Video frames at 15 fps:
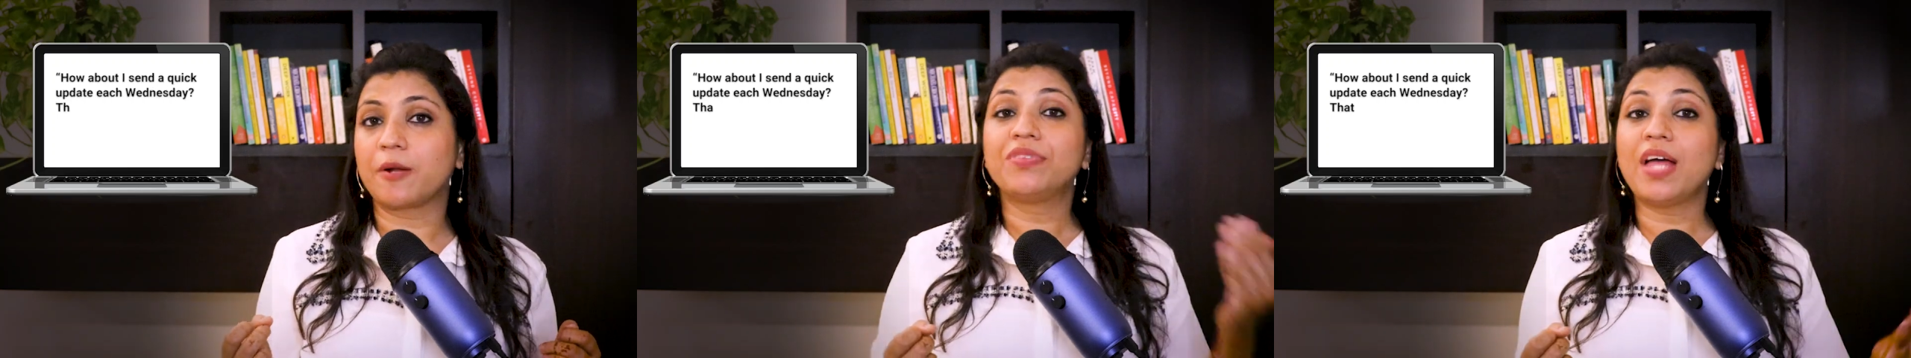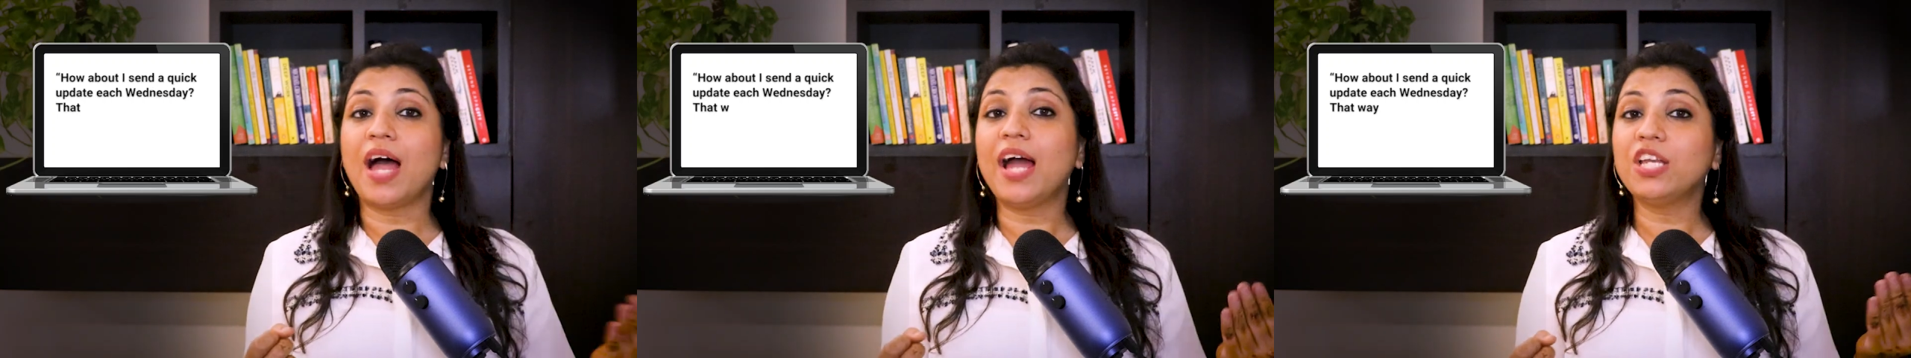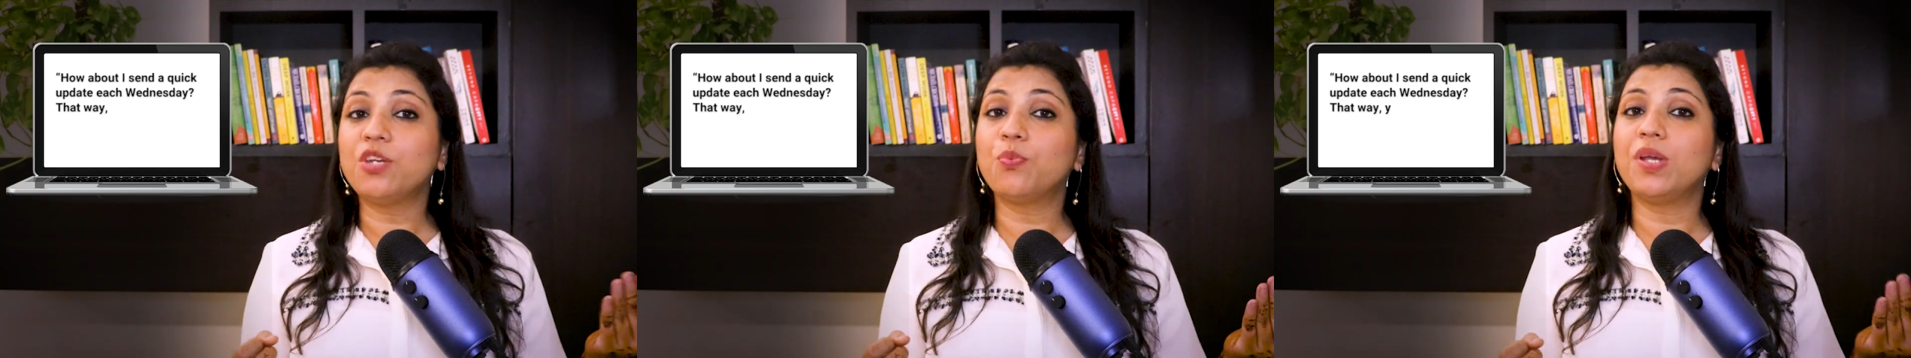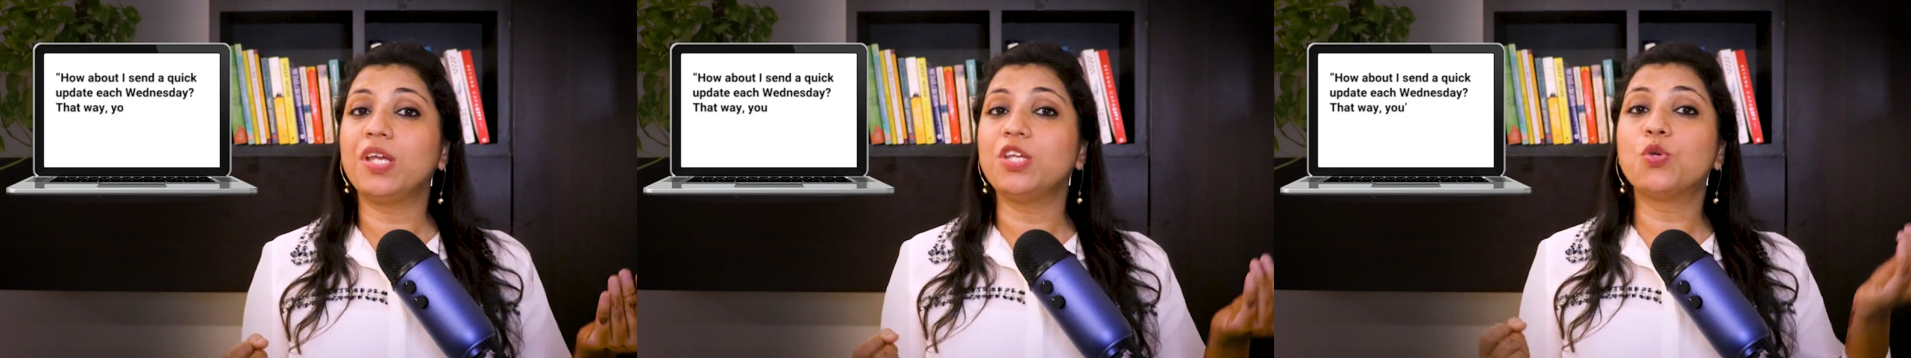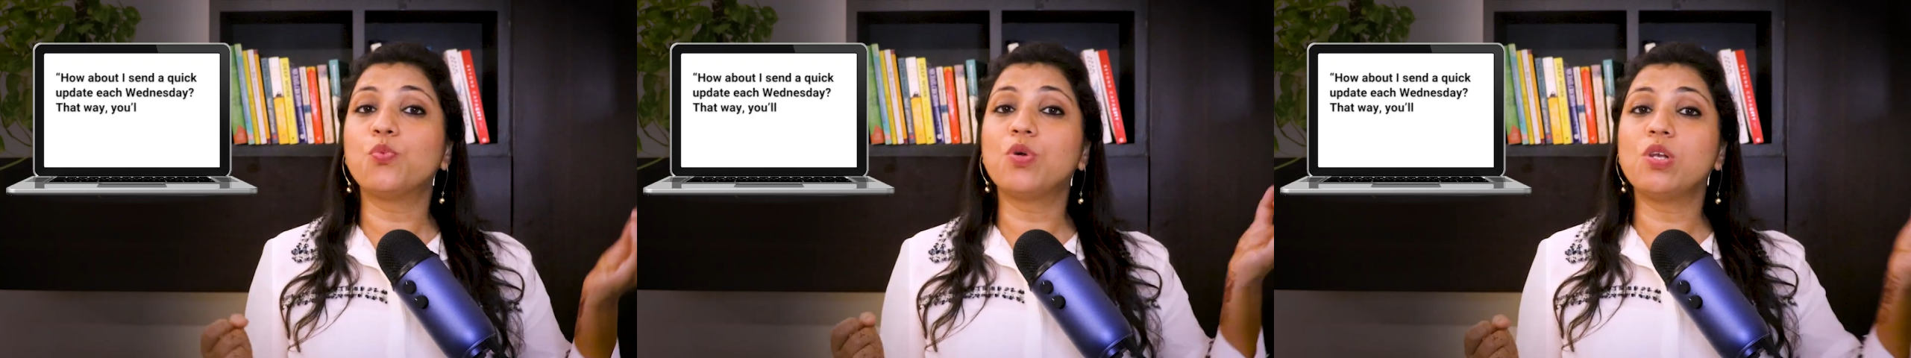That way
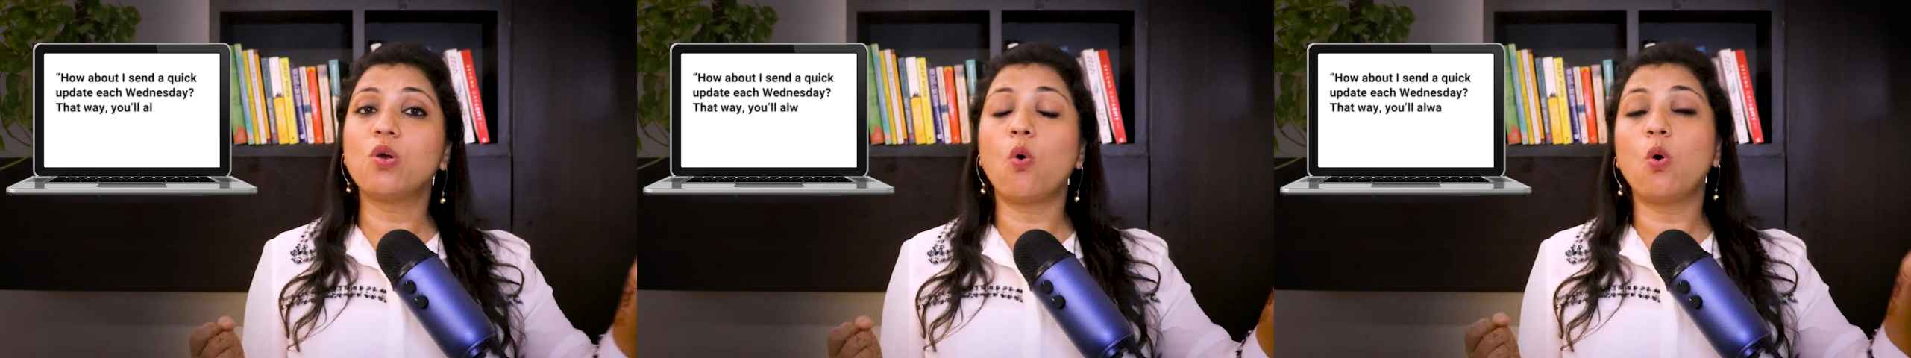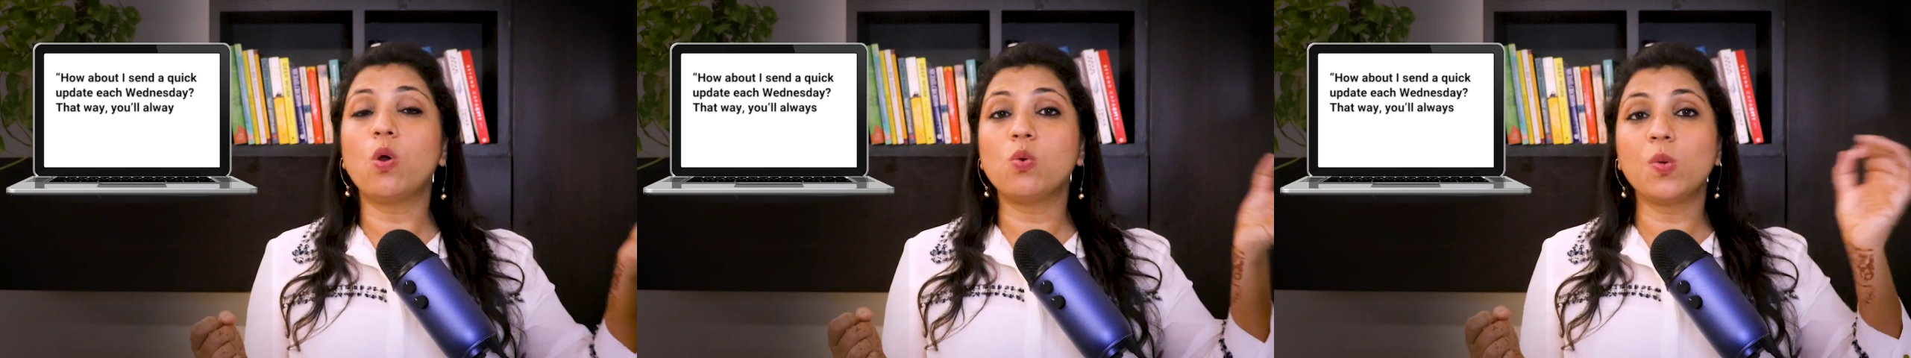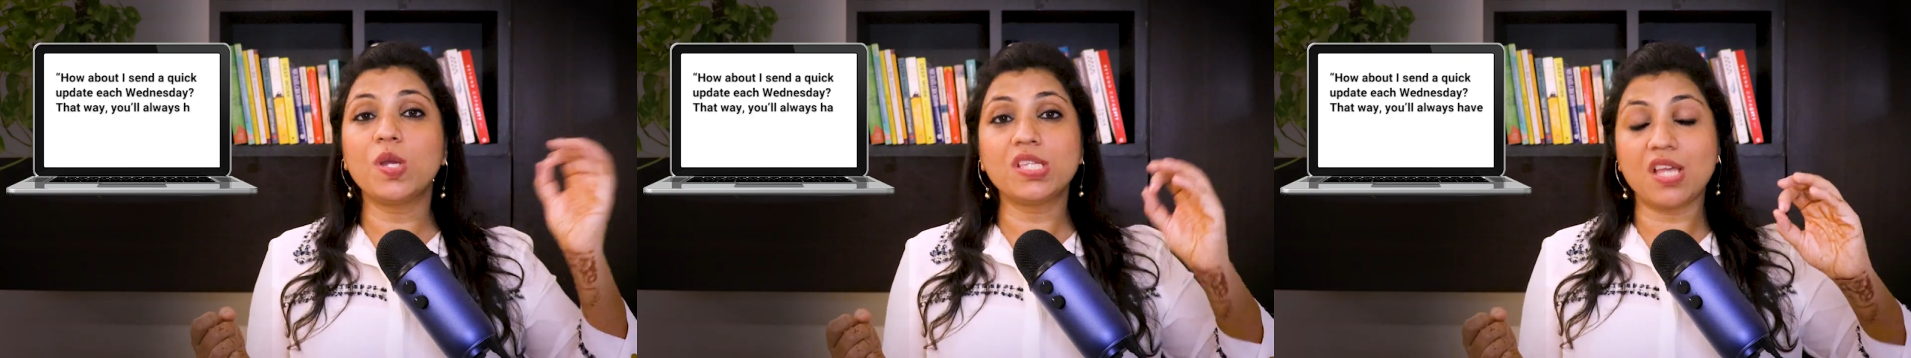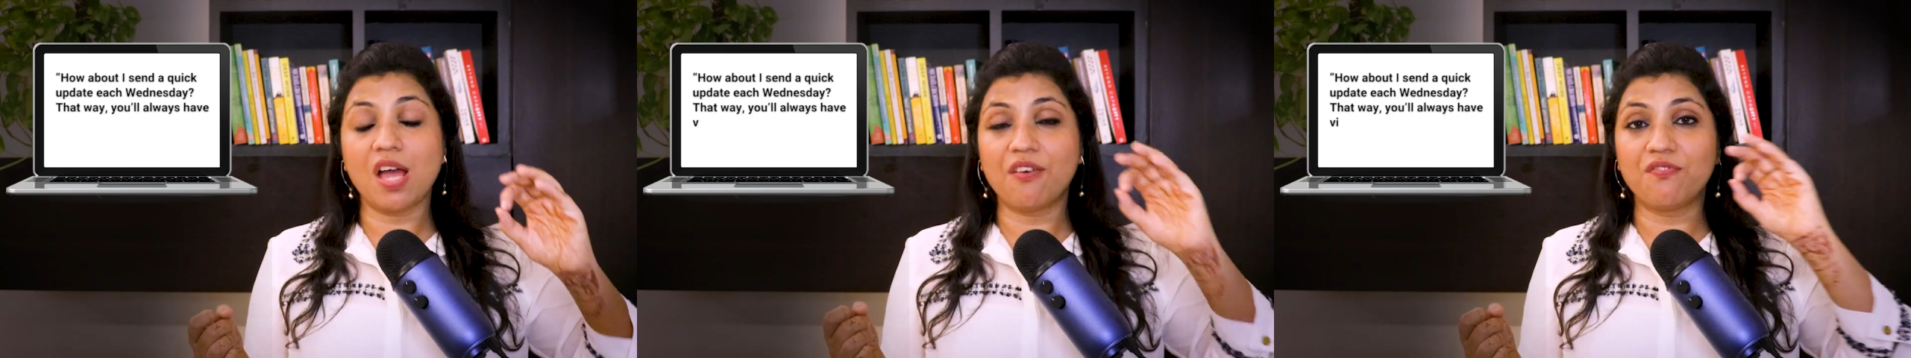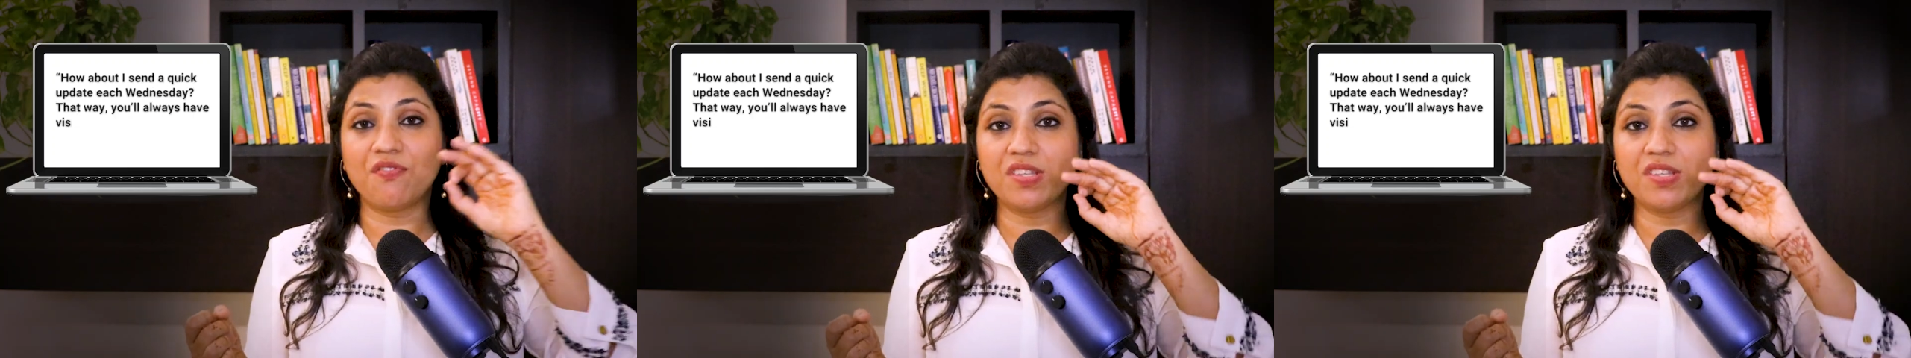you will always have